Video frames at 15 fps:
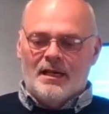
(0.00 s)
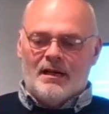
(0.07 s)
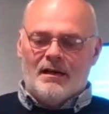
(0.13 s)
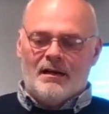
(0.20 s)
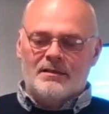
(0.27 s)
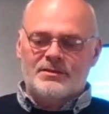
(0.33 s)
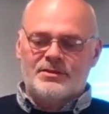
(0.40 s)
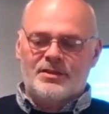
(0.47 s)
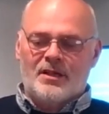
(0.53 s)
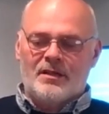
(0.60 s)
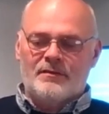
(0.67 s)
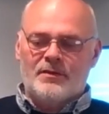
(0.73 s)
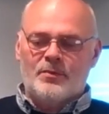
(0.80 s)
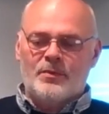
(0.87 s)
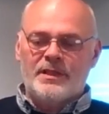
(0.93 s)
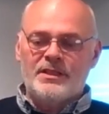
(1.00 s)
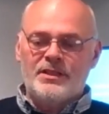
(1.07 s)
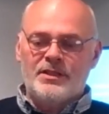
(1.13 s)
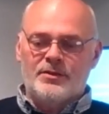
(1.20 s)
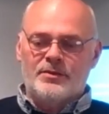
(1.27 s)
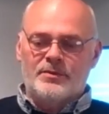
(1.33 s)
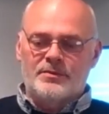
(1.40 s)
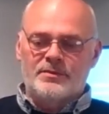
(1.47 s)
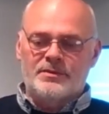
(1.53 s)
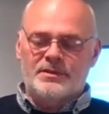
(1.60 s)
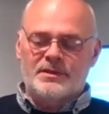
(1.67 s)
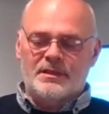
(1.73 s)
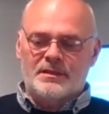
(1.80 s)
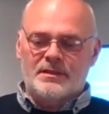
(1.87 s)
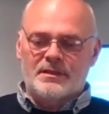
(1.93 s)
Our server we
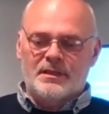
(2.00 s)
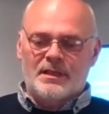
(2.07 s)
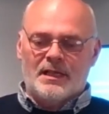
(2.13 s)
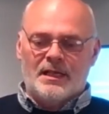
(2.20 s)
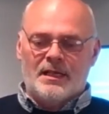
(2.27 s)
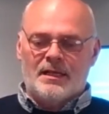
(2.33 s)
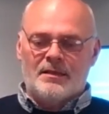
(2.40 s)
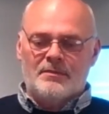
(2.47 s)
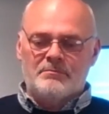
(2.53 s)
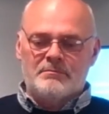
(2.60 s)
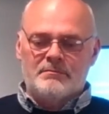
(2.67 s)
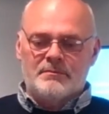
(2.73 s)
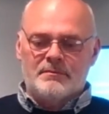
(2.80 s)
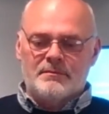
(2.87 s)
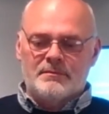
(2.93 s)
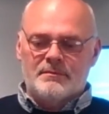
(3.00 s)
used, um,